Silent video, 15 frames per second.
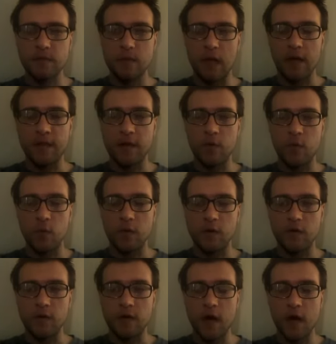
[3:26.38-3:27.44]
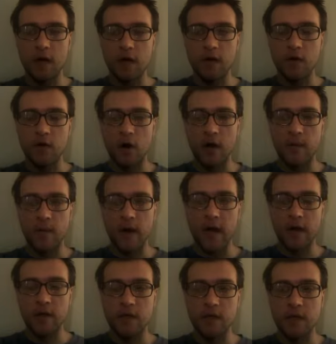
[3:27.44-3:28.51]
I think when you're young, you're
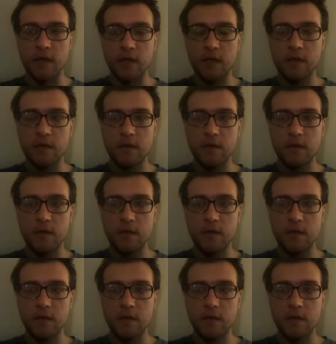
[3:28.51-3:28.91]
automatically,